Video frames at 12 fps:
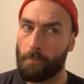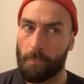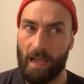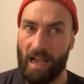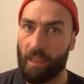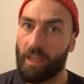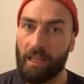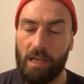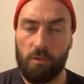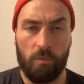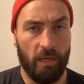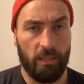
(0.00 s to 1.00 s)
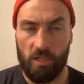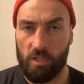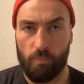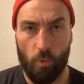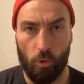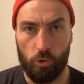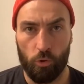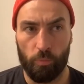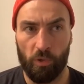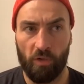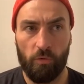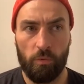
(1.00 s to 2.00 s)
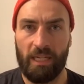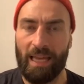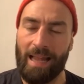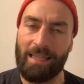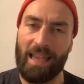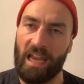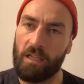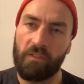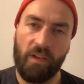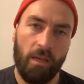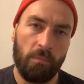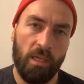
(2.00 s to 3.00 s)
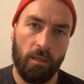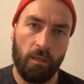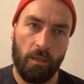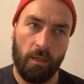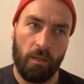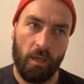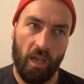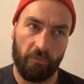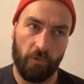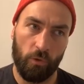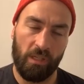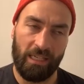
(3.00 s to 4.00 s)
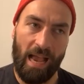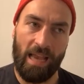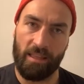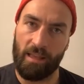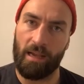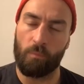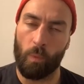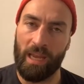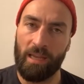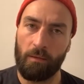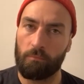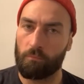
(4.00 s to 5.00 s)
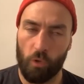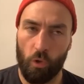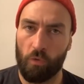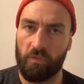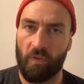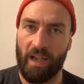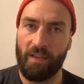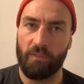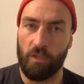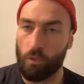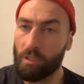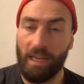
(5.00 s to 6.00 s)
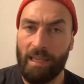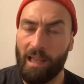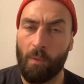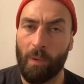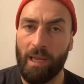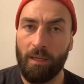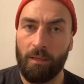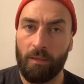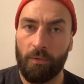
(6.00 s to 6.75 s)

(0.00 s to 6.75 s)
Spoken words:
I think that makes a sport so beautiful. You can't hide from anybody. If you're the guy at that weight, 205, then you're the guy at that weight.